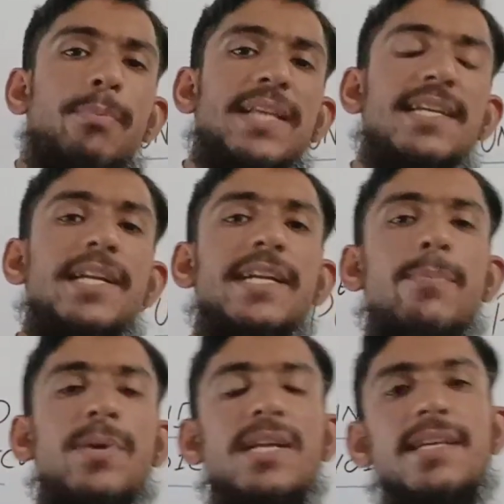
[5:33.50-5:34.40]
present
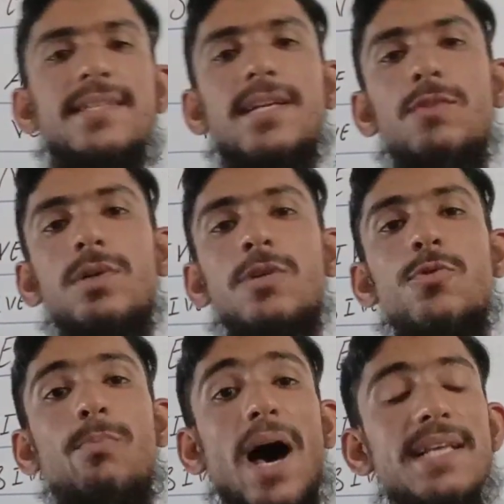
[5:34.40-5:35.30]
indefinite is converting
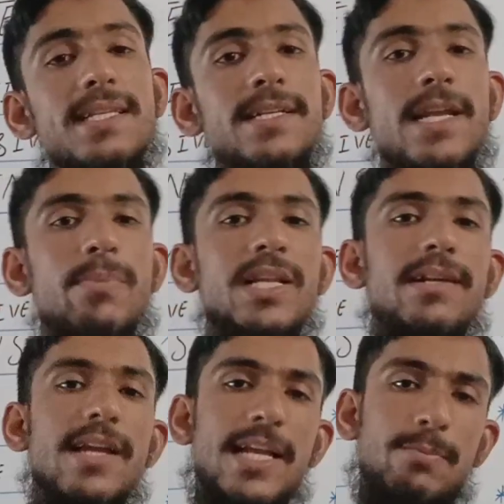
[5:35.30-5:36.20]
to past
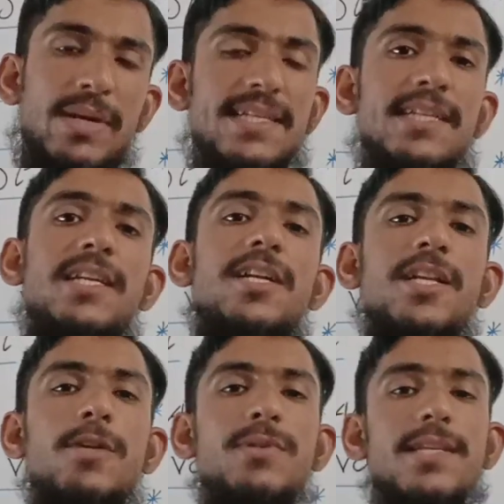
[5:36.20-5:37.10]
indefinite, and present
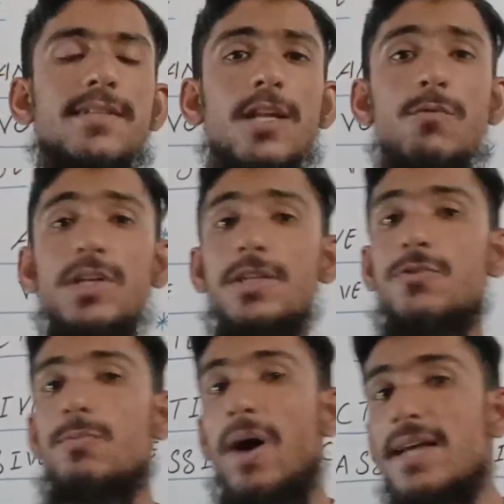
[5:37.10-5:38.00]
continuous is converting
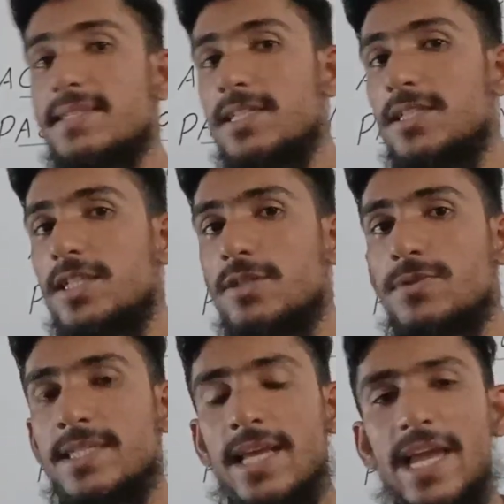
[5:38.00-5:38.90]
to past
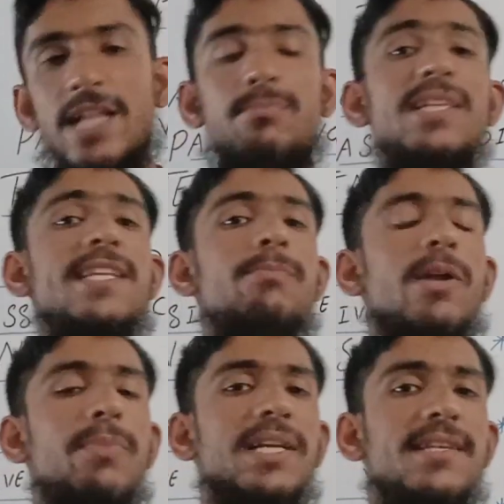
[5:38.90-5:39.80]
continuous, and present
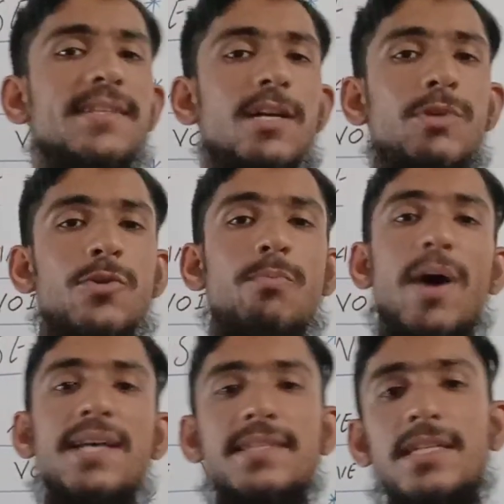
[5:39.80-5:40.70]
perfect is converting to
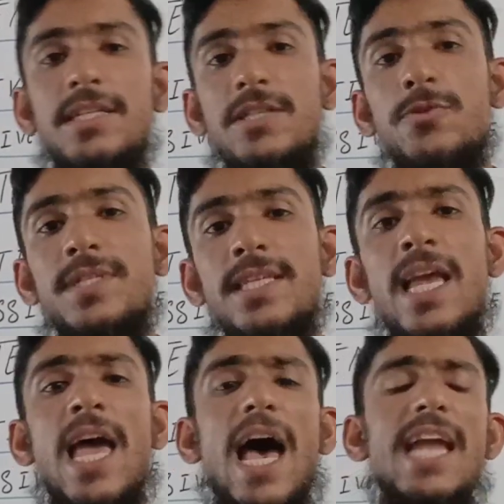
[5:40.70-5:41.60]
past continuous,
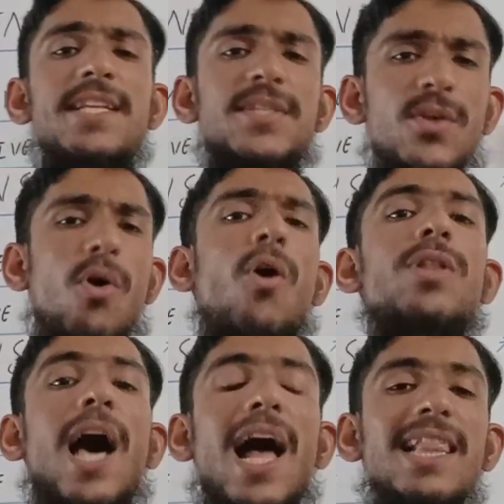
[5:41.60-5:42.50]
and so
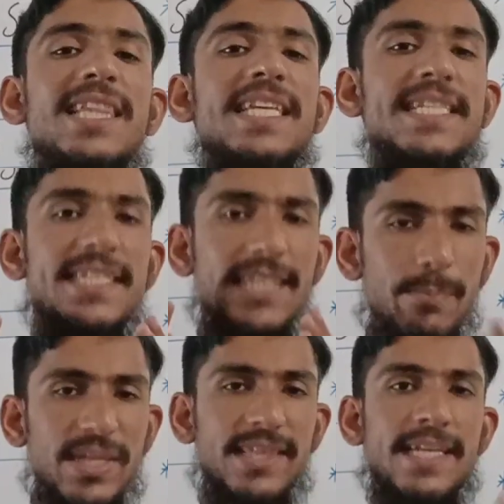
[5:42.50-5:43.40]
on. All these
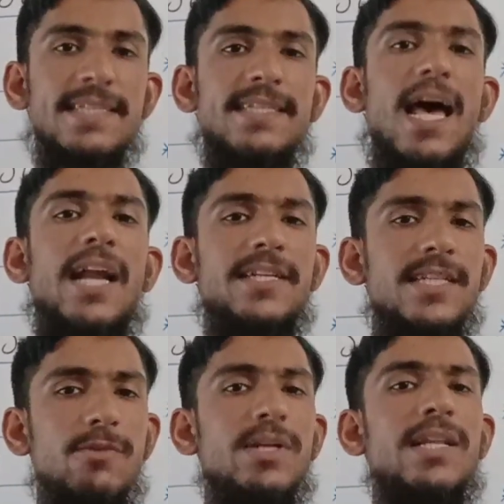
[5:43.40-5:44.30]
steppy things are
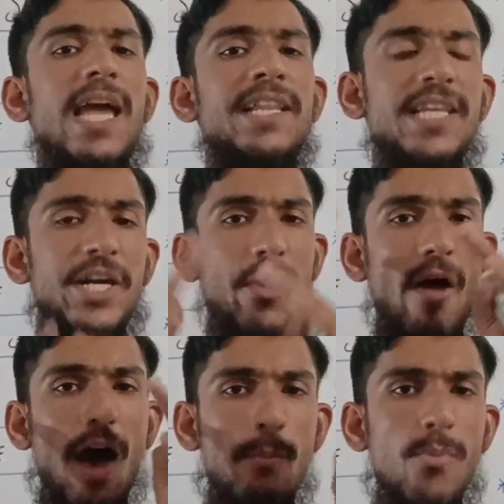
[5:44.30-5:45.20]
given, and they
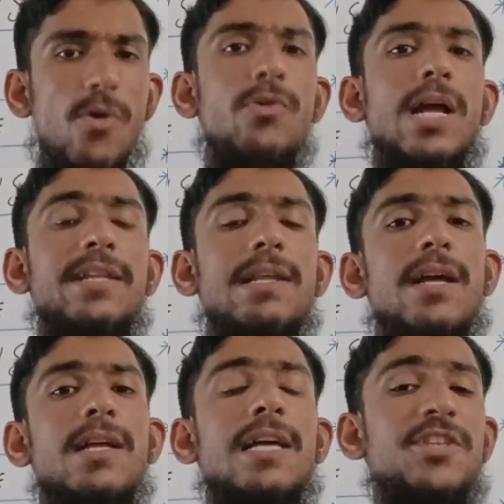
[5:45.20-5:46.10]
draw
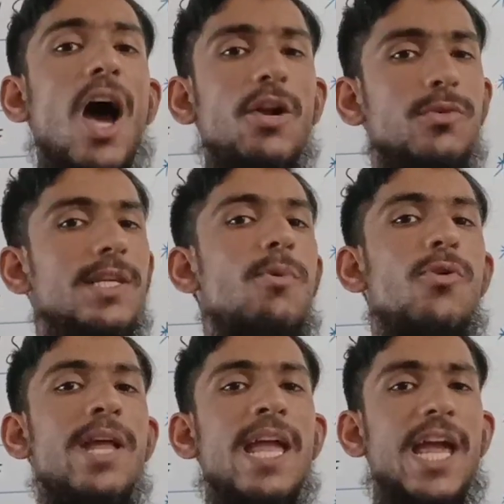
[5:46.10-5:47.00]
a chart on the
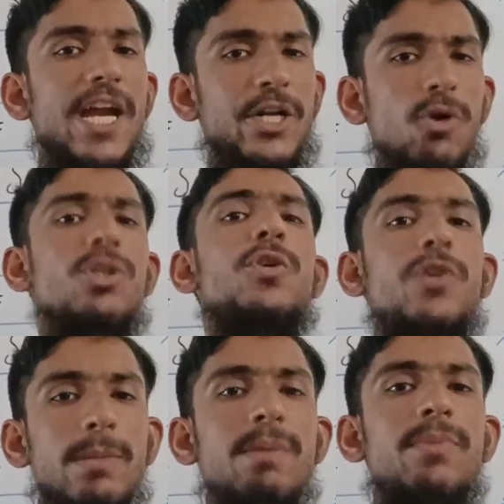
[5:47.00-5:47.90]
board and told you
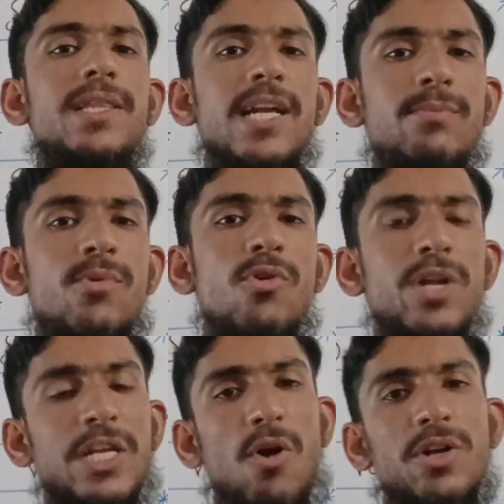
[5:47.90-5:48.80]
to remember that board
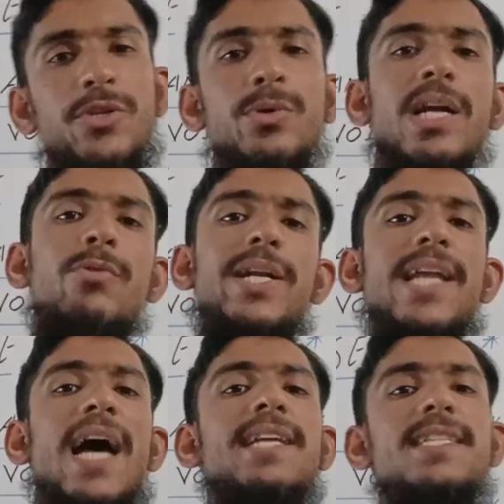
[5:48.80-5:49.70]
in order to convert
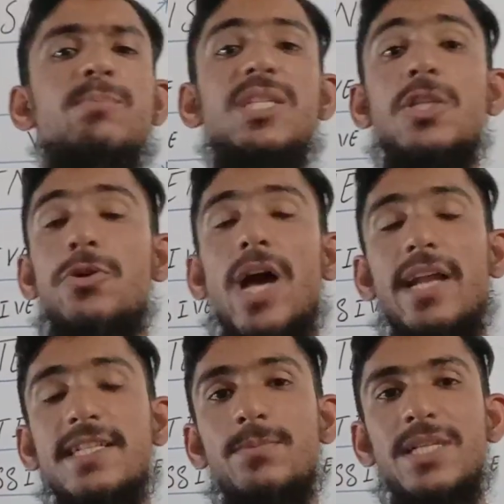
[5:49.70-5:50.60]
direct speech in
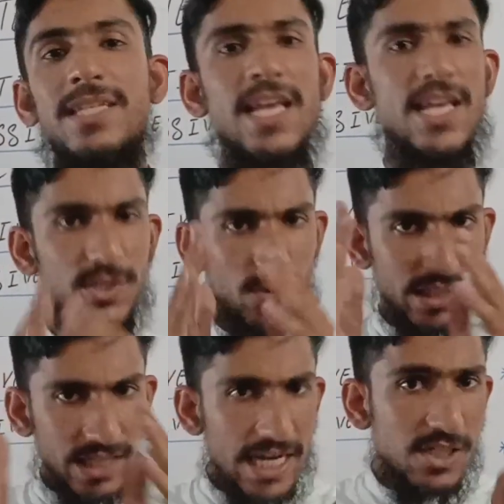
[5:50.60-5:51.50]
indirect speech. So
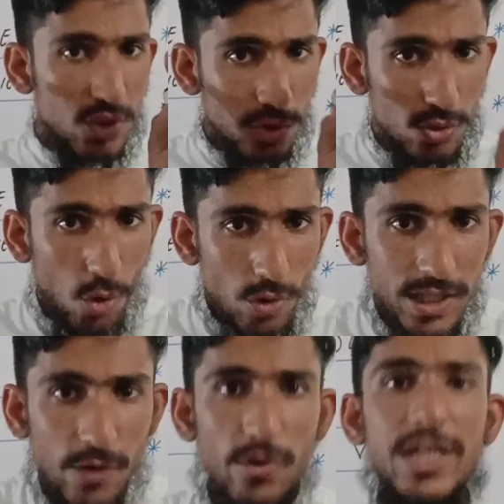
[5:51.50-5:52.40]
that's
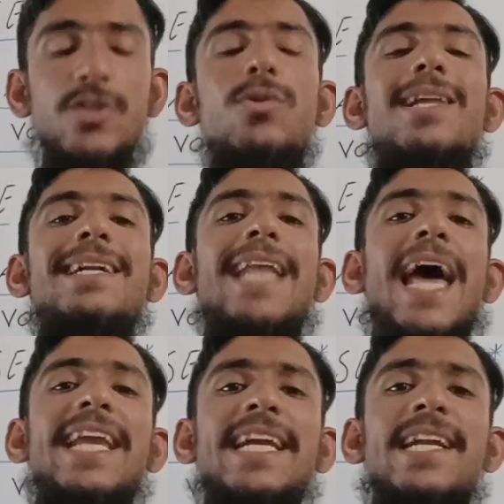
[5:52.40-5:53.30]
not the way to learn
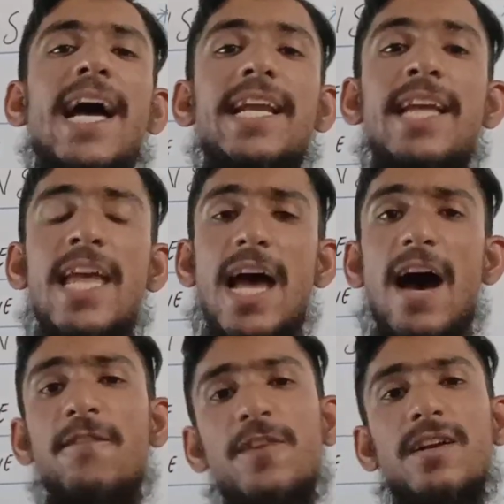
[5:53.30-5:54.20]
direct and indirect.
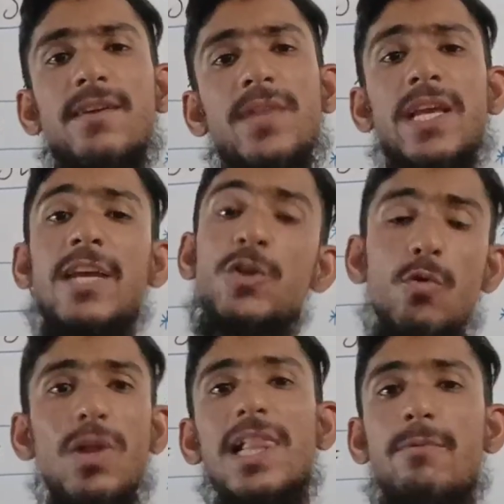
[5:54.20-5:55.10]
After
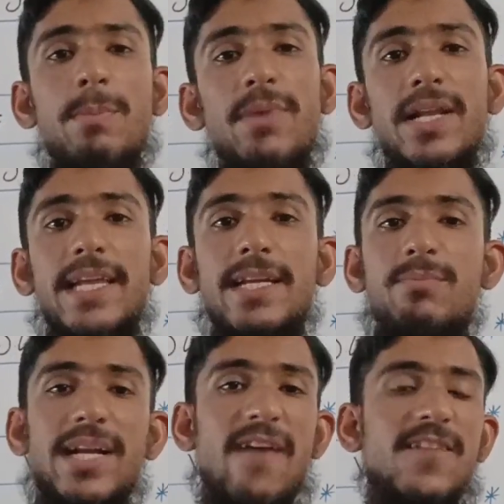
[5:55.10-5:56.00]
you will remember that,
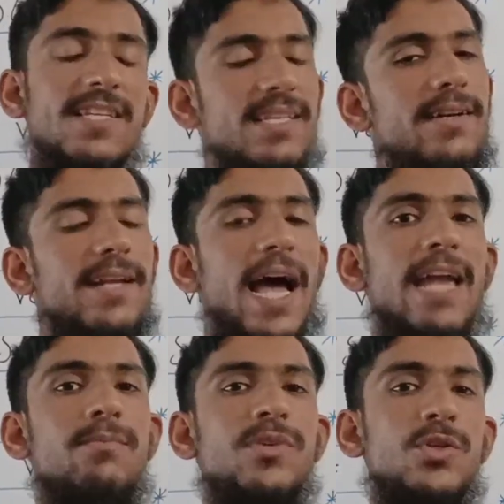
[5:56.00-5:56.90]
but after some
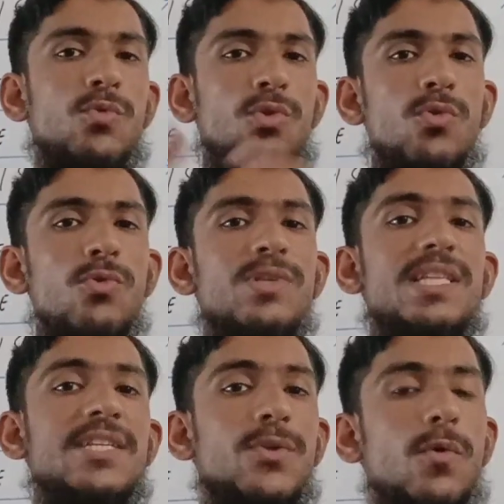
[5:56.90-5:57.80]
time you lose
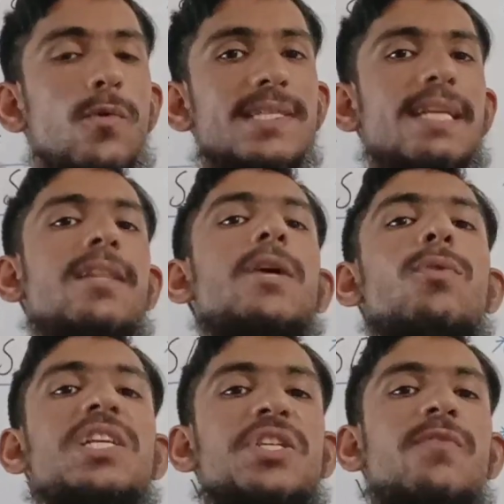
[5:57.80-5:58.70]
these rules and
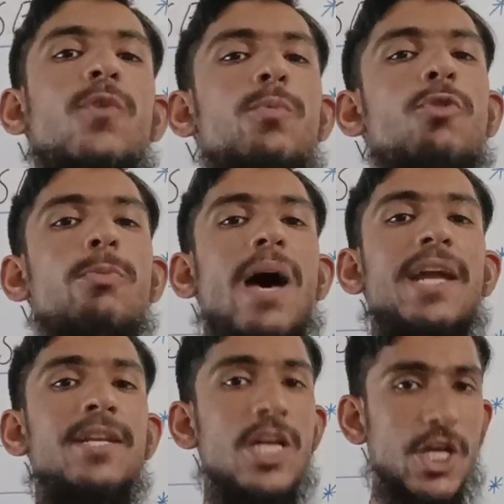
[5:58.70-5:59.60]
regulation from your
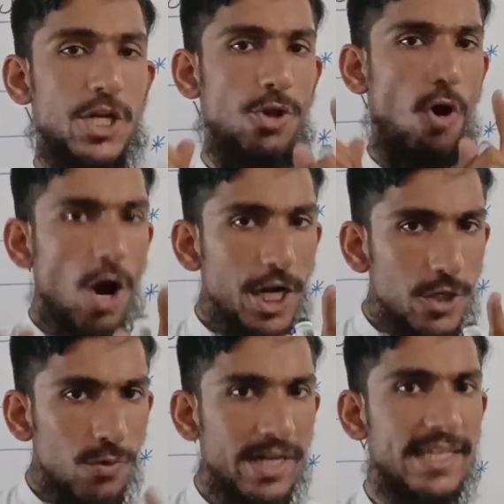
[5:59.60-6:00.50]
mind. In order
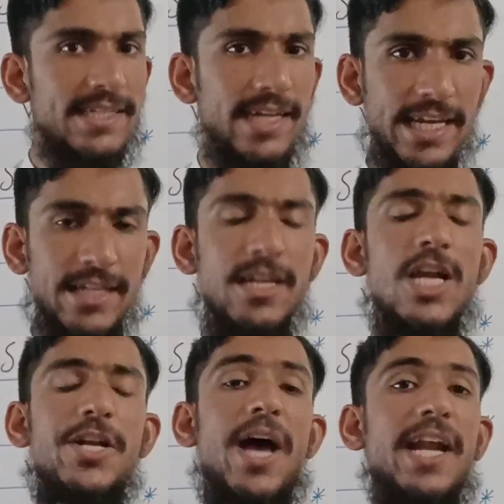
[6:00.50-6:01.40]
to understand
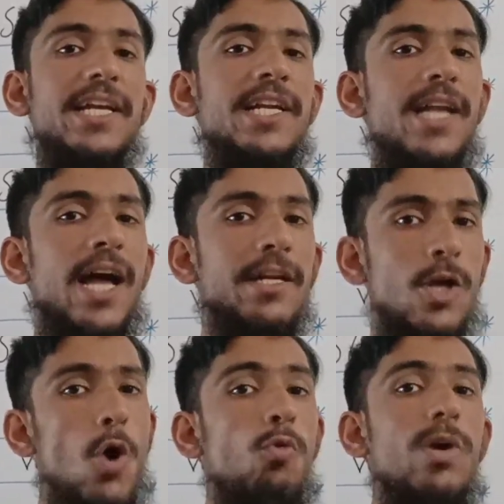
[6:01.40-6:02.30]
direct and indirect,
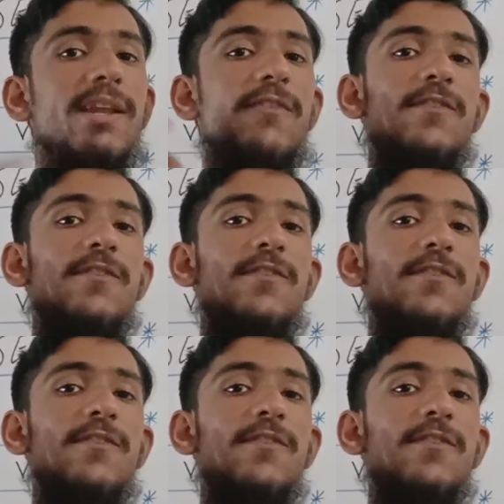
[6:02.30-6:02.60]
we will